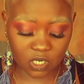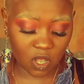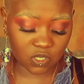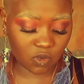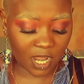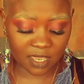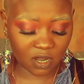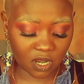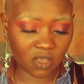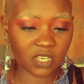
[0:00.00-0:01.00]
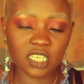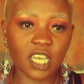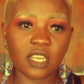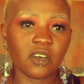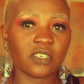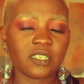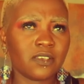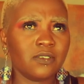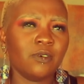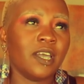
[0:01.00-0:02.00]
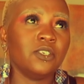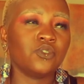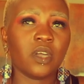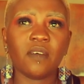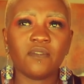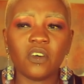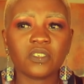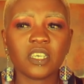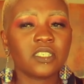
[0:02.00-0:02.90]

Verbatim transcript: I also like her a lot. I don't know why I enjoy her vlogs.